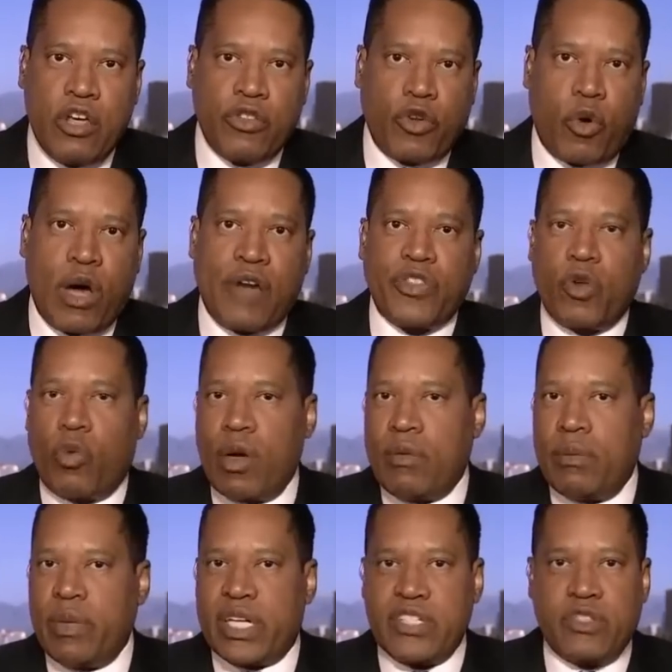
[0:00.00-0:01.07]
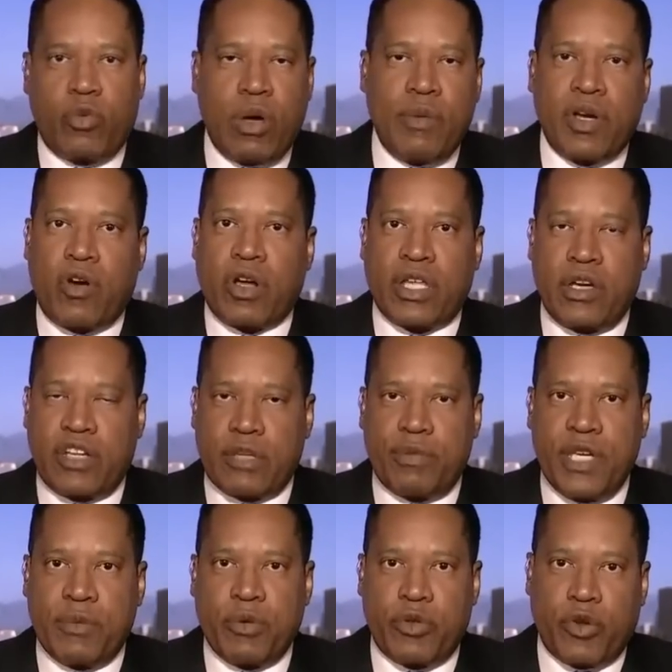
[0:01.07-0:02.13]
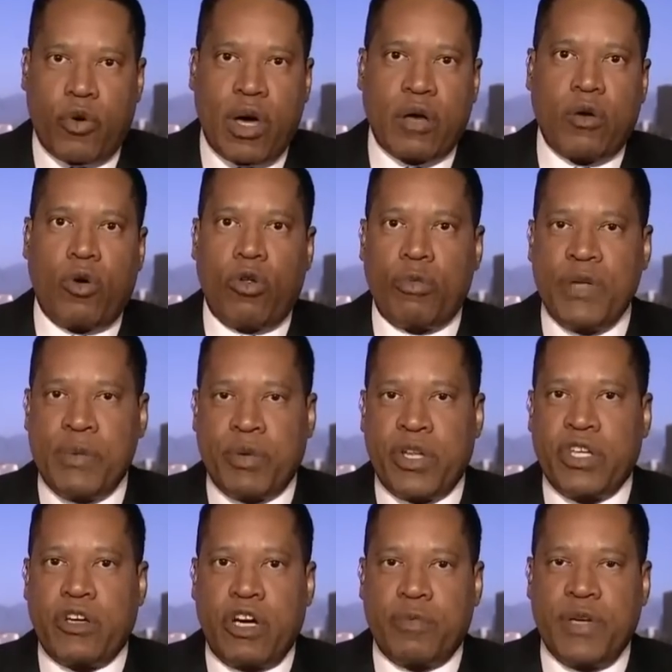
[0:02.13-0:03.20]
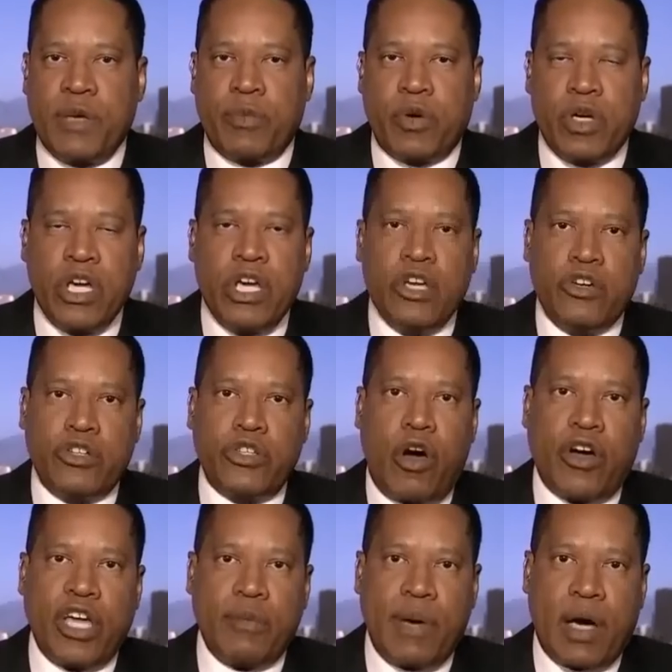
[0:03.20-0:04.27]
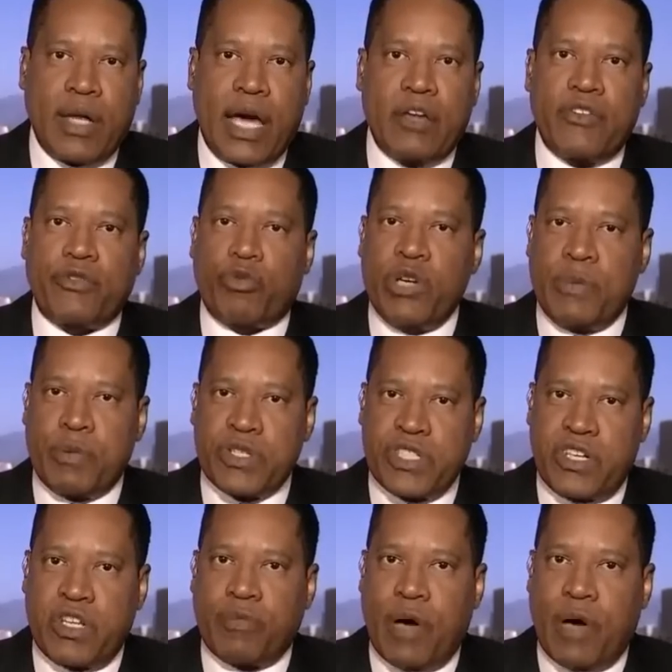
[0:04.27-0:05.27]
Throw out the women because the women aren't killing people. Throw out old people and young people. You're talking about out of 3% of the